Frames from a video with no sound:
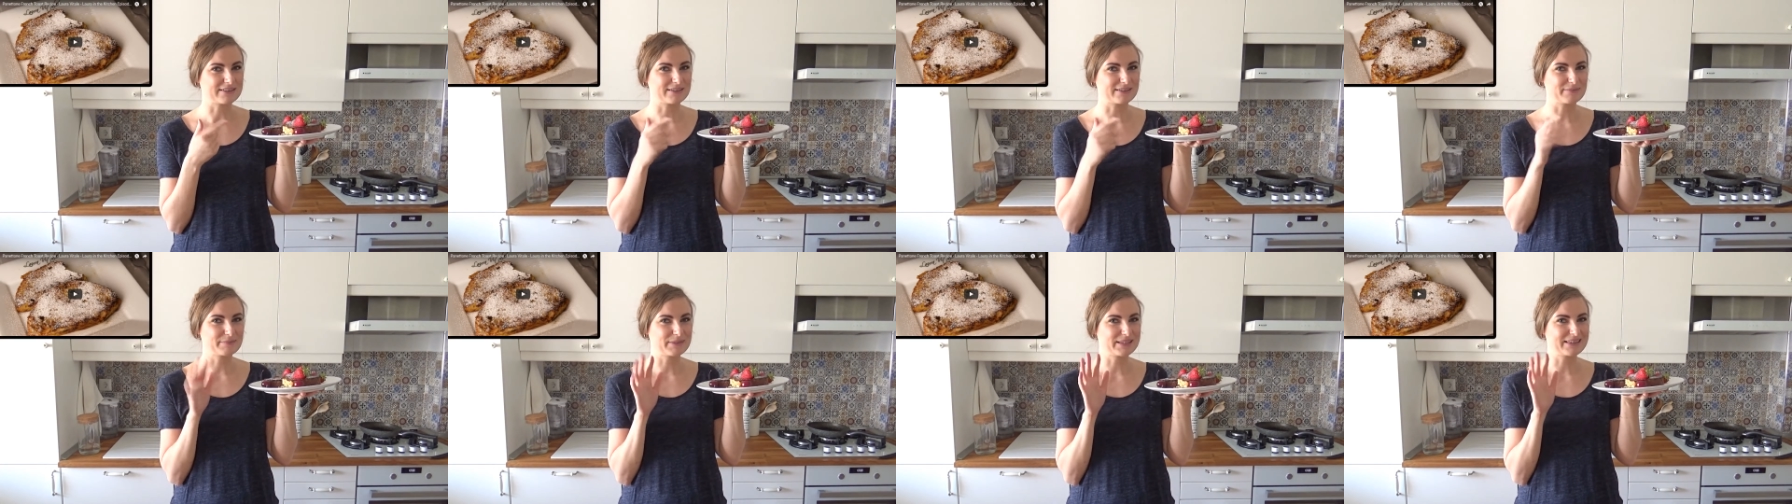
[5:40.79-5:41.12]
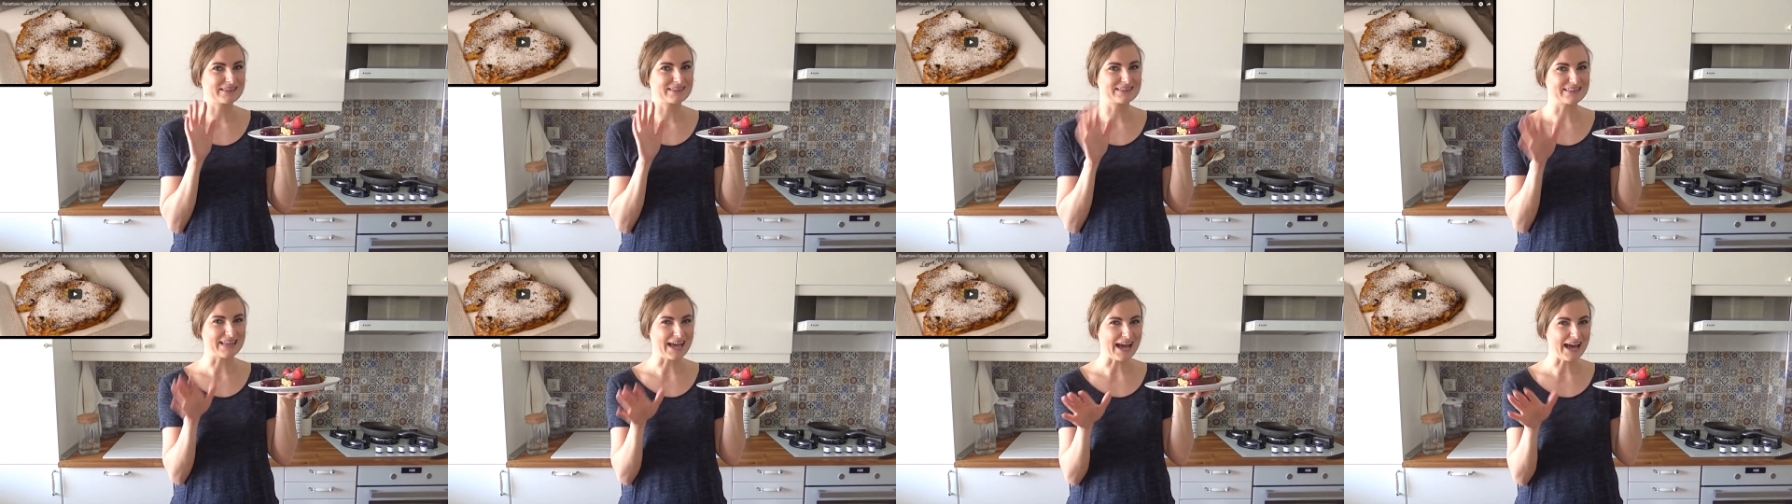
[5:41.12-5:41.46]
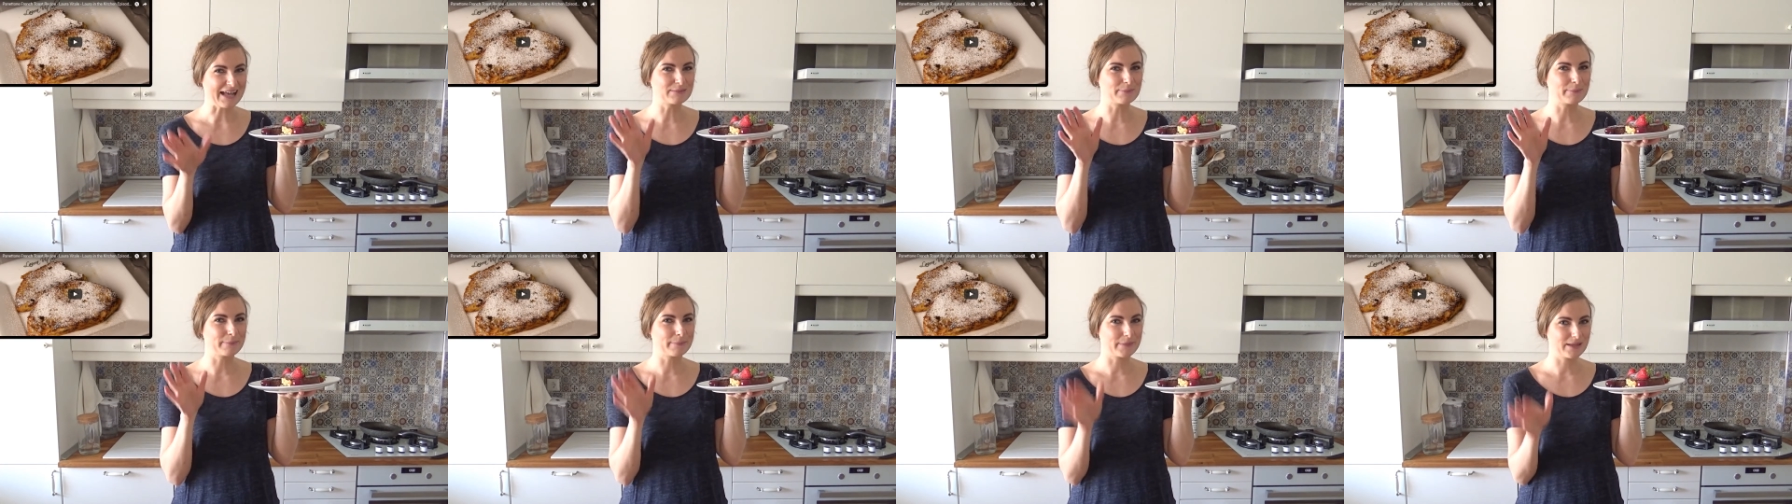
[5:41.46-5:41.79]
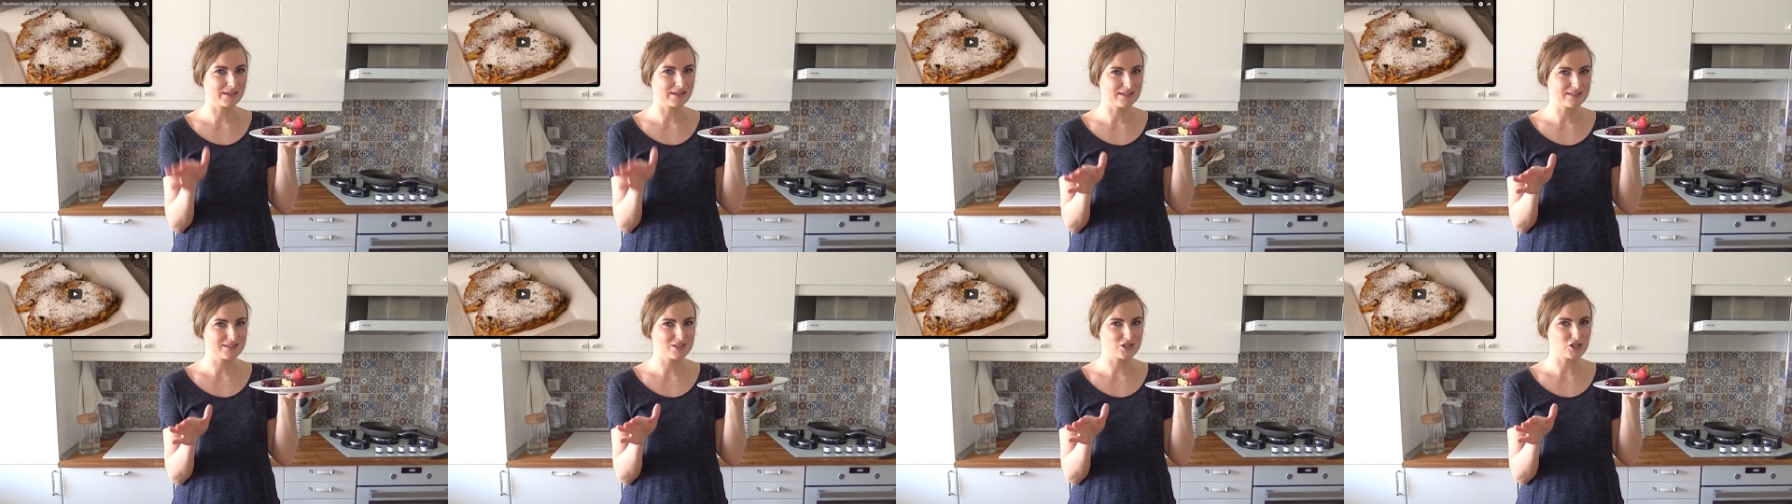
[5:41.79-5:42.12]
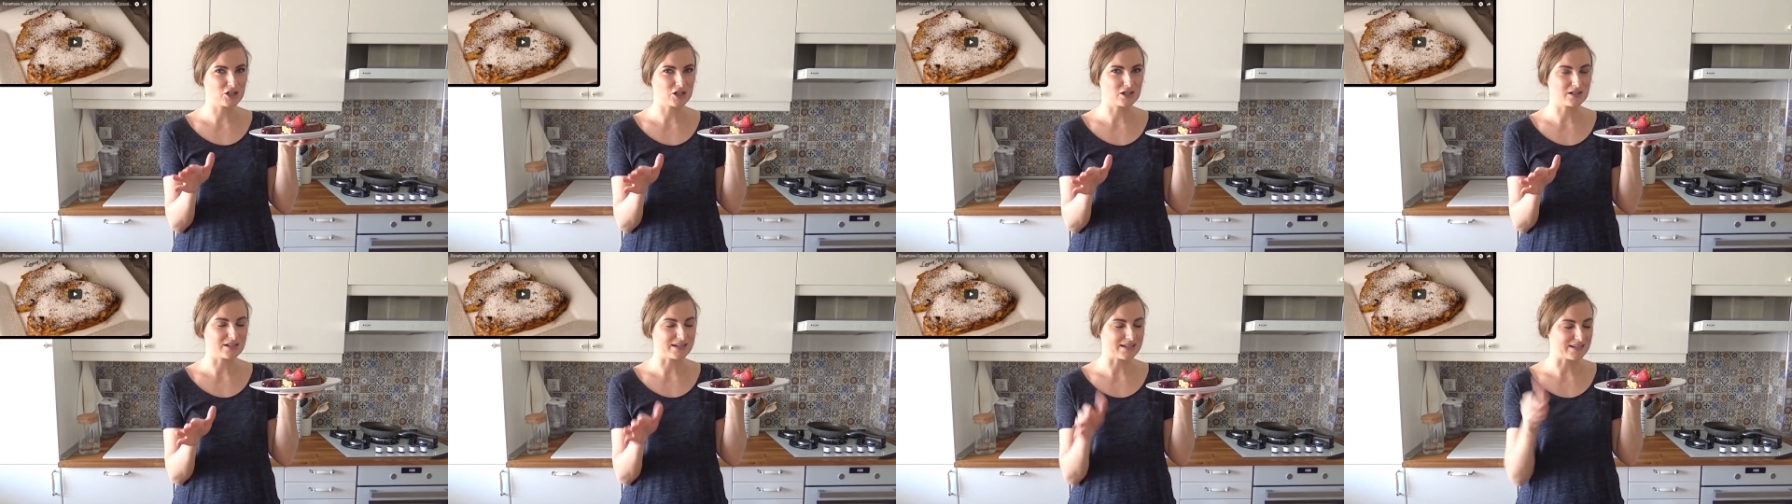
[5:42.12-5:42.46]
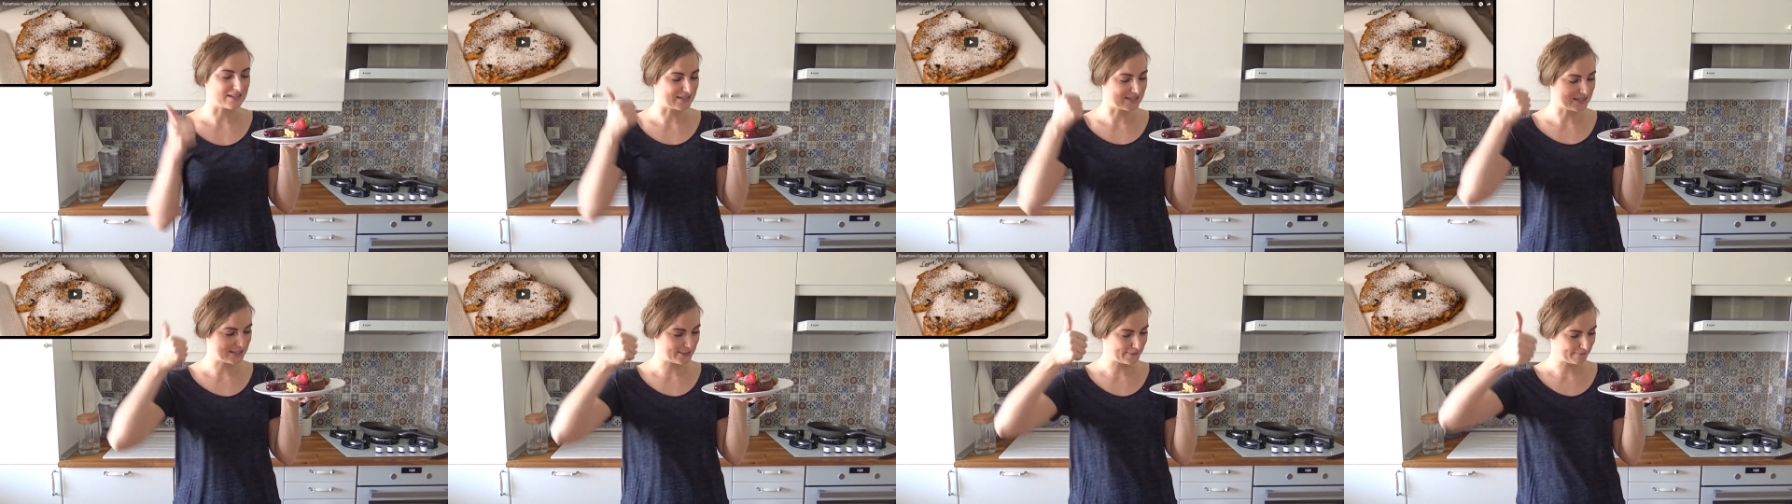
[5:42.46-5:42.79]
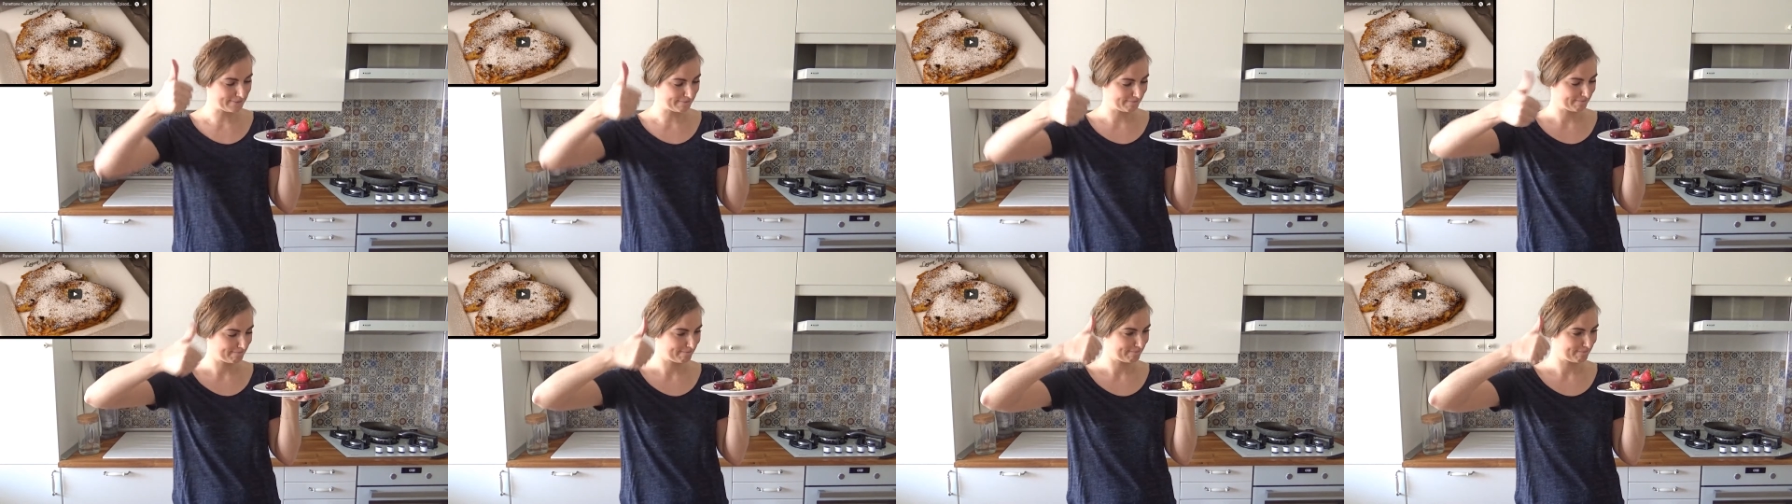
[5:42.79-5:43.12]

I mean, that mixture is